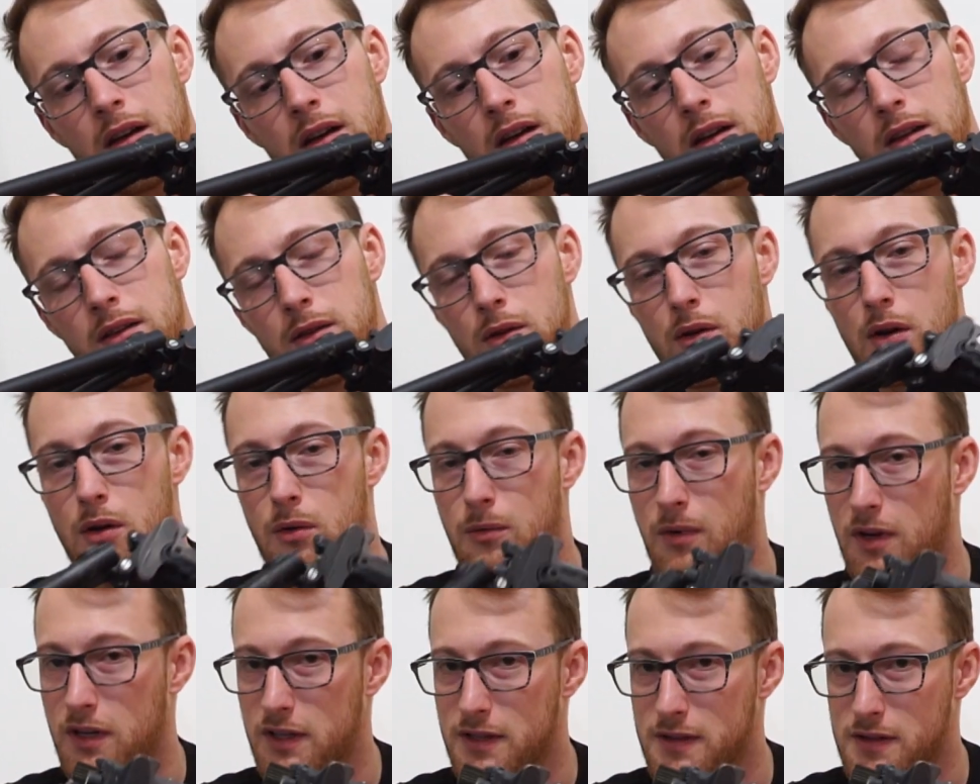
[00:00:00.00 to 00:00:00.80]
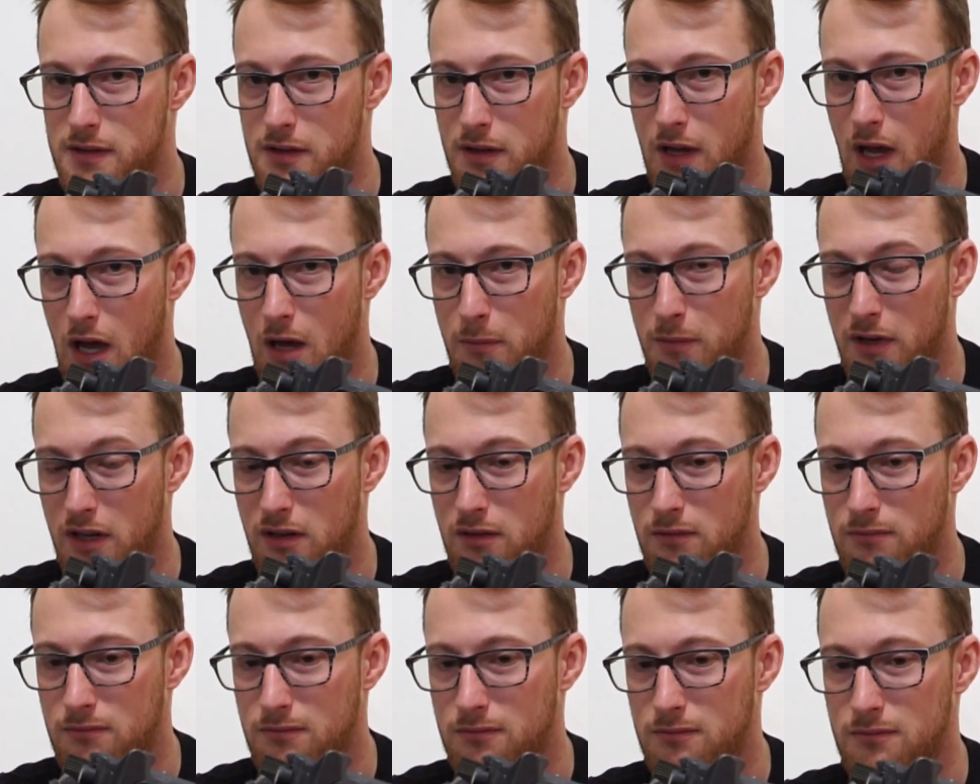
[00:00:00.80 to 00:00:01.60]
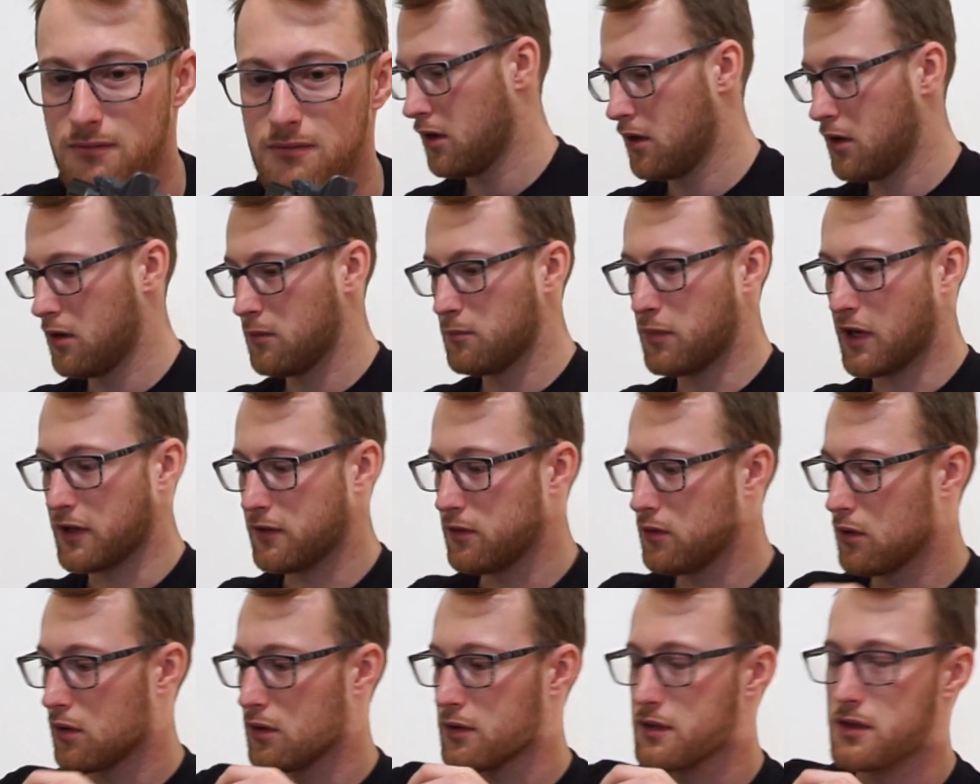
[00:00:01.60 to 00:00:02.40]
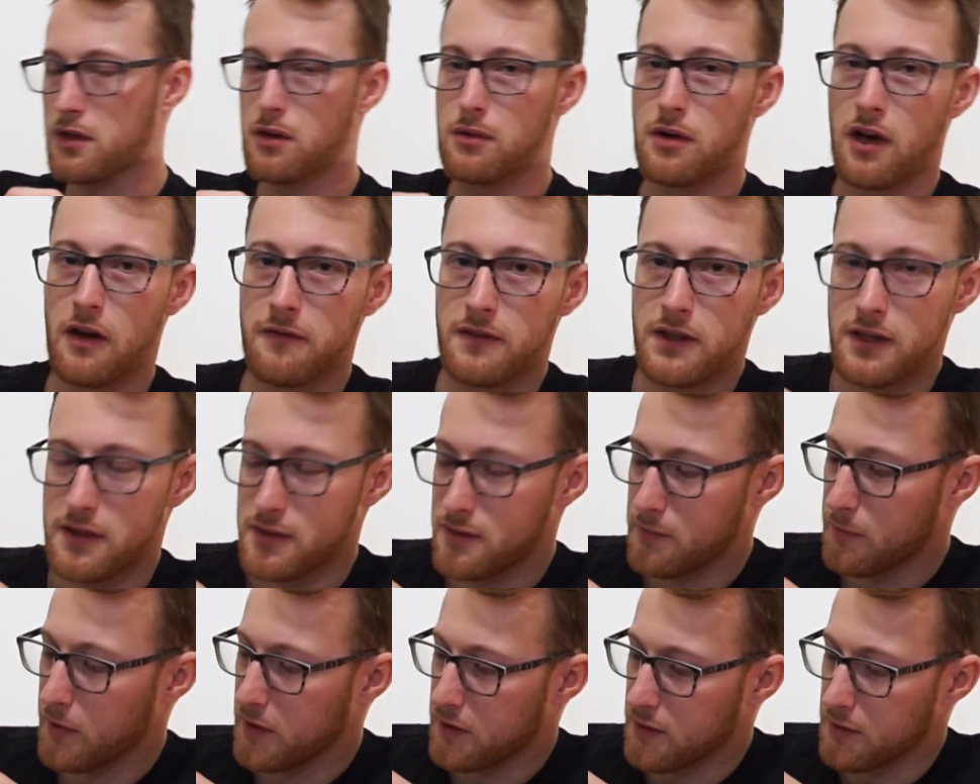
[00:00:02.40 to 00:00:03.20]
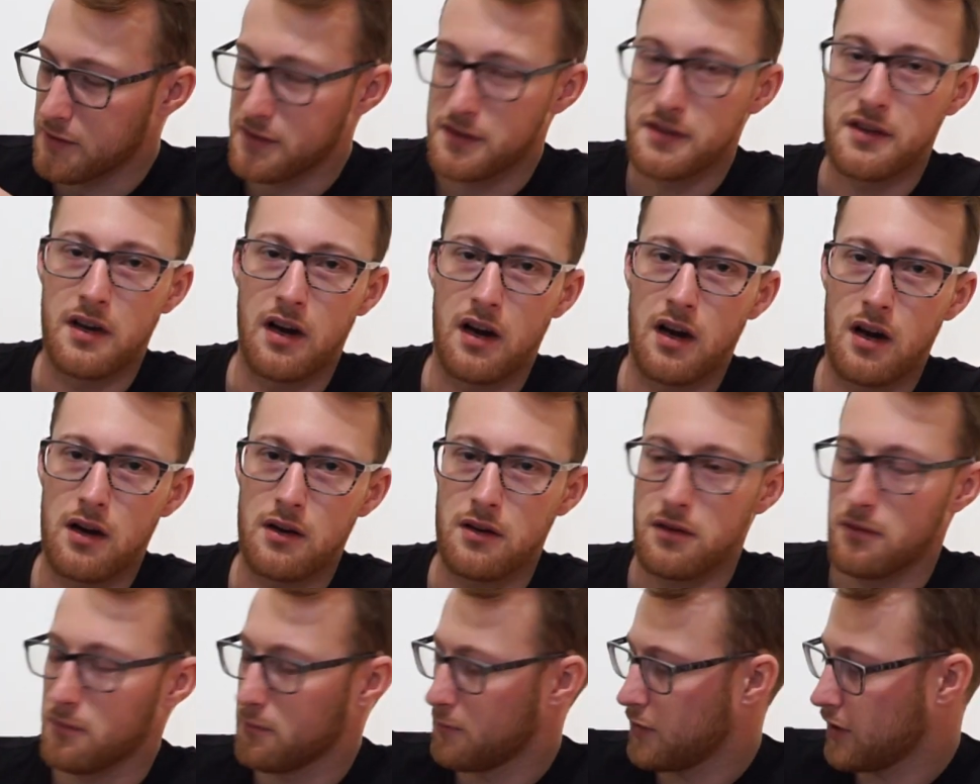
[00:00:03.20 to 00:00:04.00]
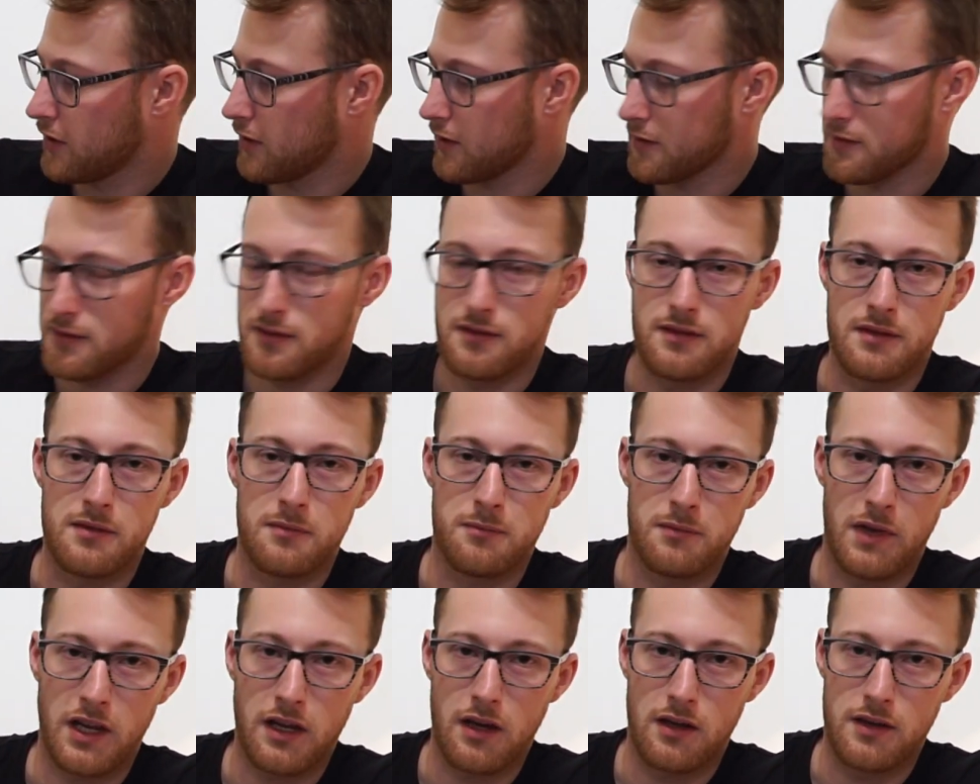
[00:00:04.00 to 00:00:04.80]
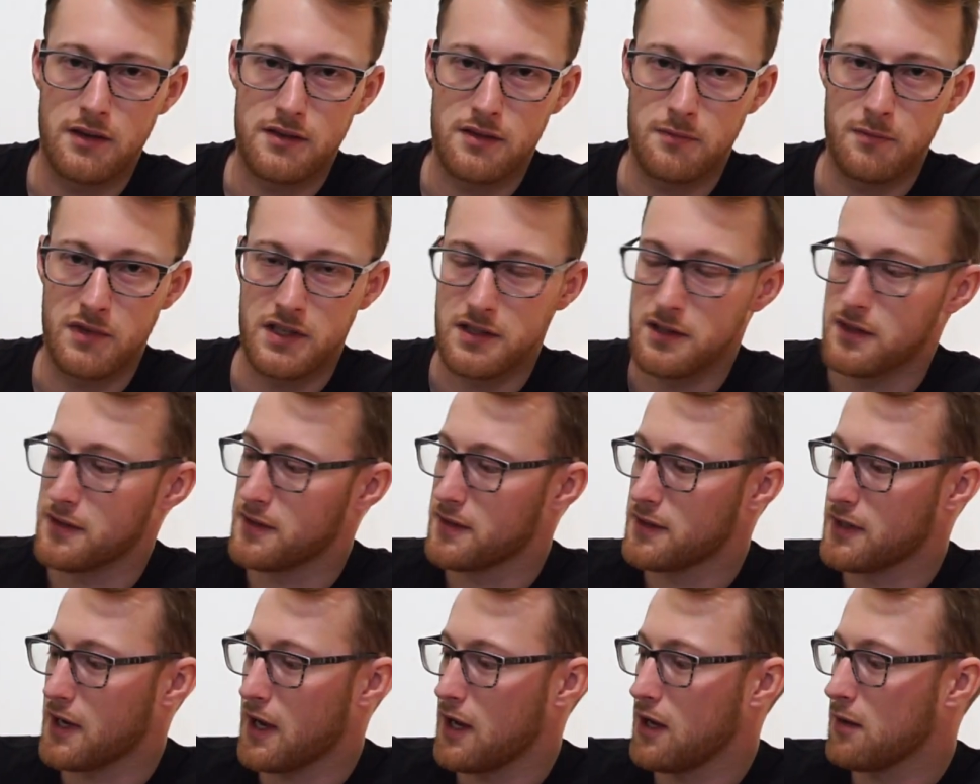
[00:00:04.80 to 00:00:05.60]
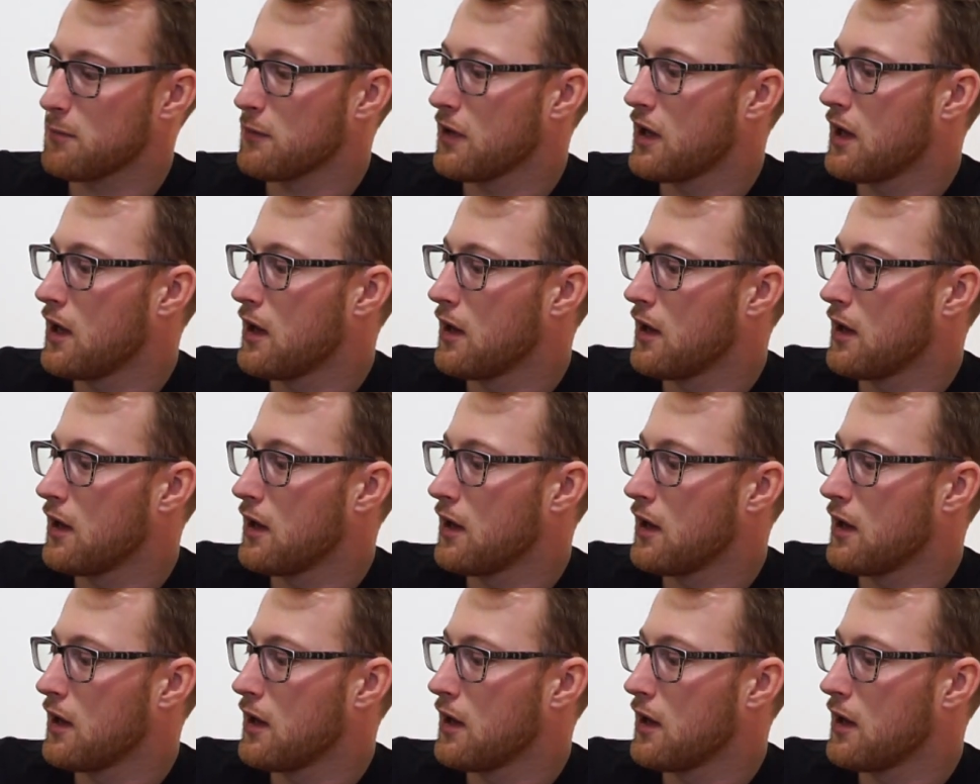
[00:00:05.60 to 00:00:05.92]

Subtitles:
You don't want this to happen. But you also have this with the SCAR, because the mechanism is the same.